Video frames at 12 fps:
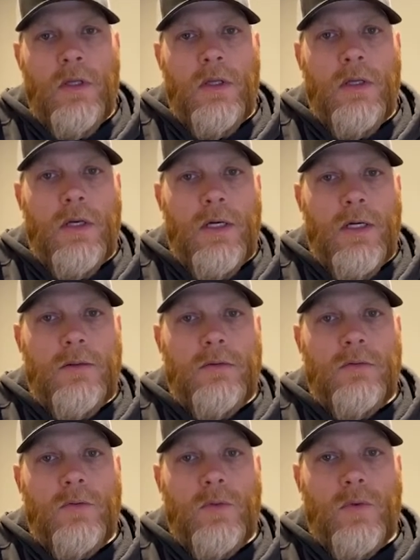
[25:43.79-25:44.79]

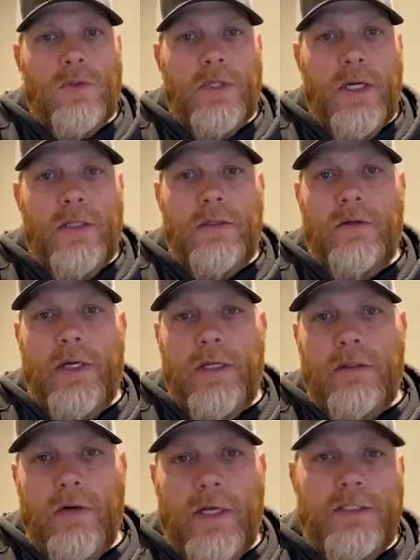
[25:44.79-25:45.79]
when we're trying to
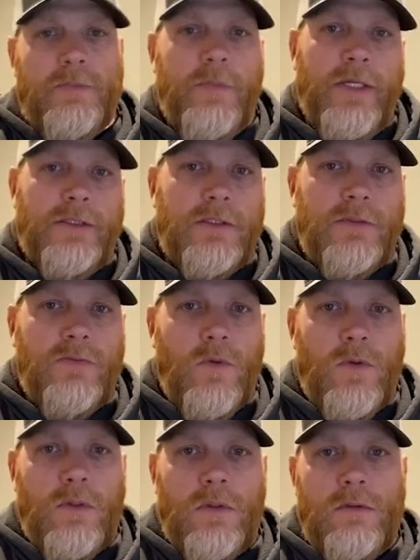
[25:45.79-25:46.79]
create great spaces
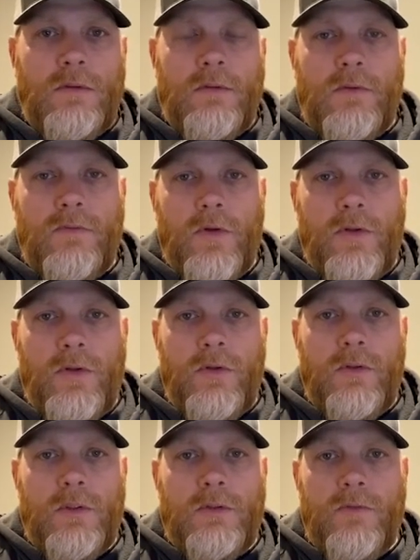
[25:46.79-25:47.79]
for
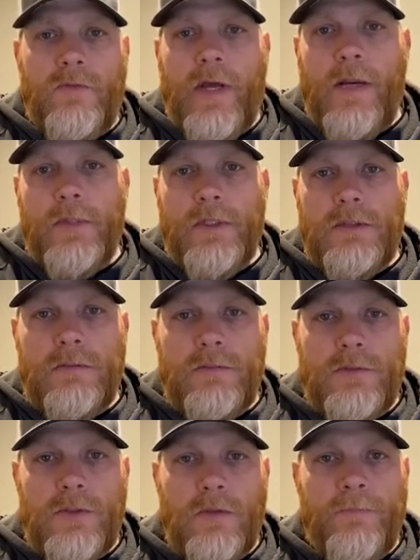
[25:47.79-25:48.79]
you and your families.
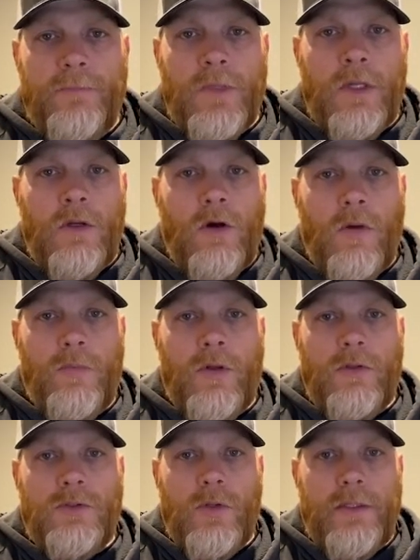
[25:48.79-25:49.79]
So hope you
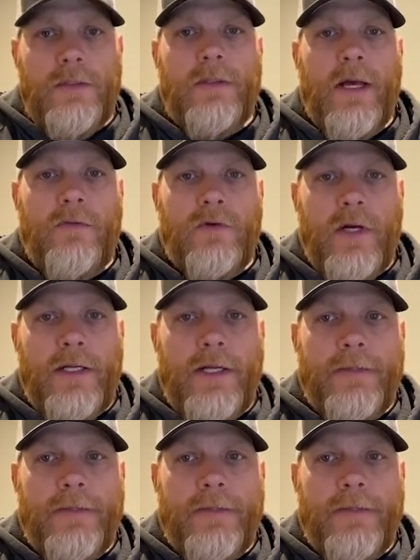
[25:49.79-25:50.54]
all enjoyed. Have a great day.